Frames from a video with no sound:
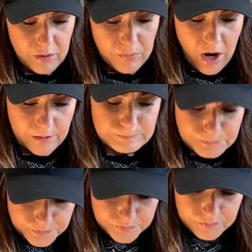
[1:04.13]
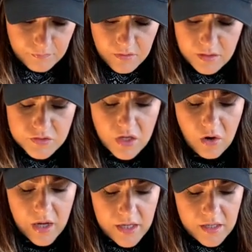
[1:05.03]
prong.
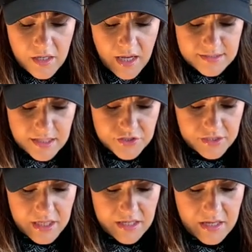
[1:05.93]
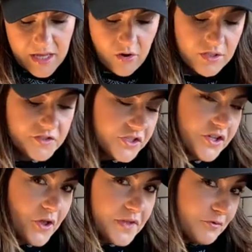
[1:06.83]
So essentially, or it's just
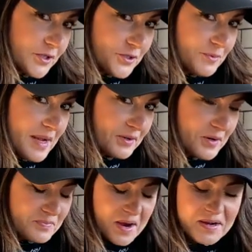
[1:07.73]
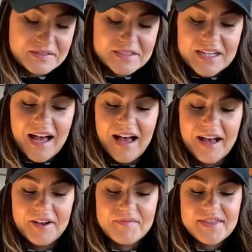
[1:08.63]
called the original micro prong.
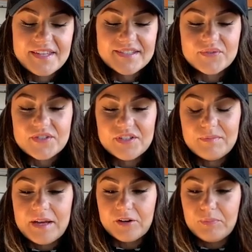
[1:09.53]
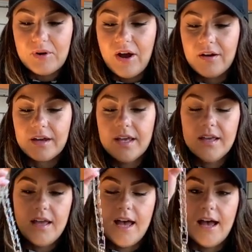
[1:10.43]
This original micro
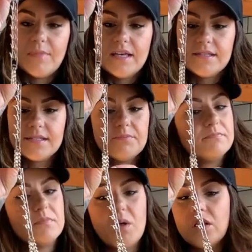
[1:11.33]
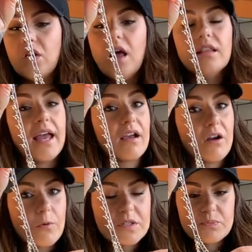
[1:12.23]
prong is a lot like a
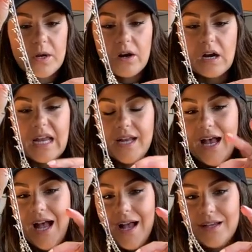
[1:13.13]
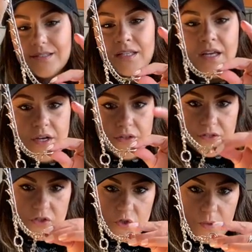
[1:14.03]
Herman Springer. It has the
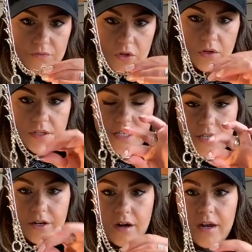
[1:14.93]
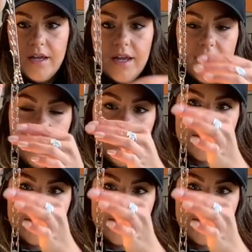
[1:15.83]
swivel here. It has